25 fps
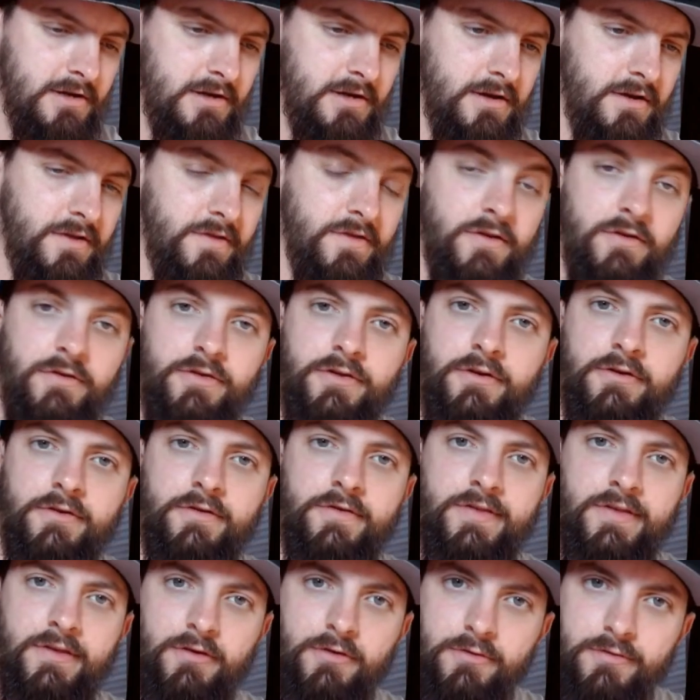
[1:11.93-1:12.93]
so
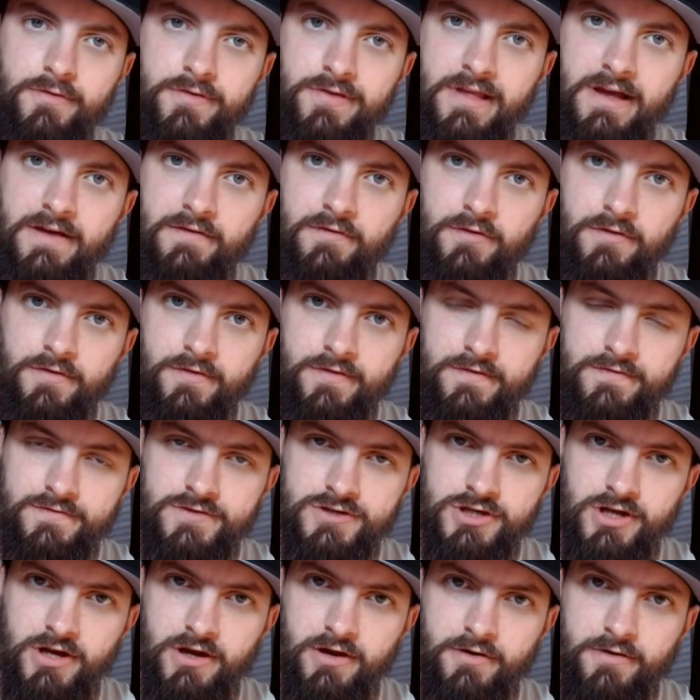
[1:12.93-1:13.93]
there's those levels of
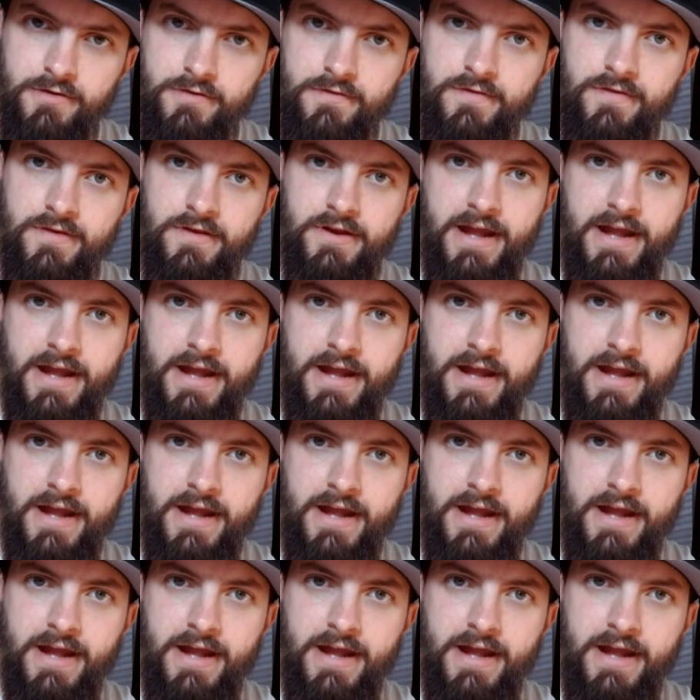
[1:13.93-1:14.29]
shows,